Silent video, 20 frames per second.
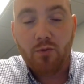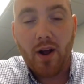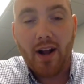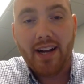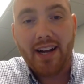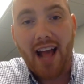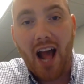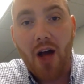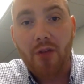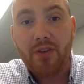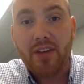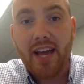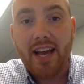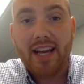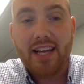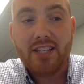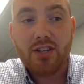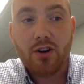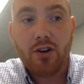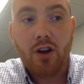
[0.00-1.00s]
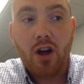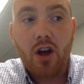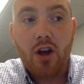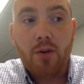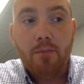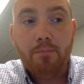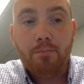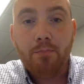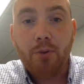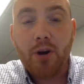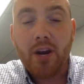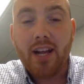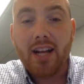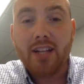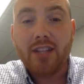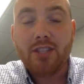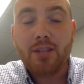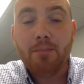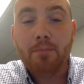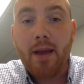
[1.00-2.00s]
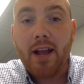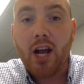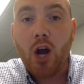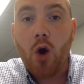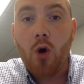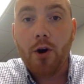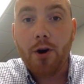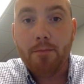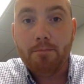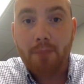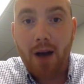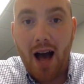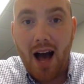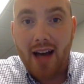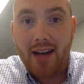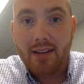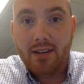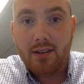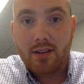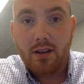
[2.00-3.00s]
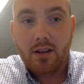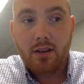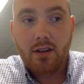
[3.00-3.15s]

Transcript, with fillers: Right now, the Yankees are putting Domingo Germán,